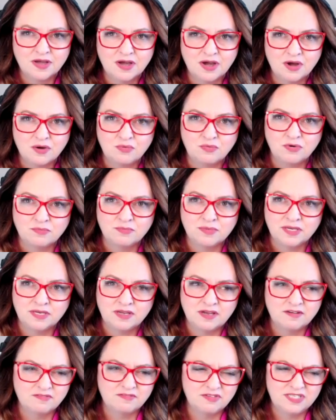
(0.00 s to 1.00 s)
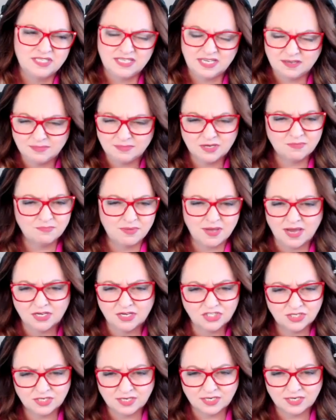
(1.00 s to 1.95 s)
a woman of deep compassion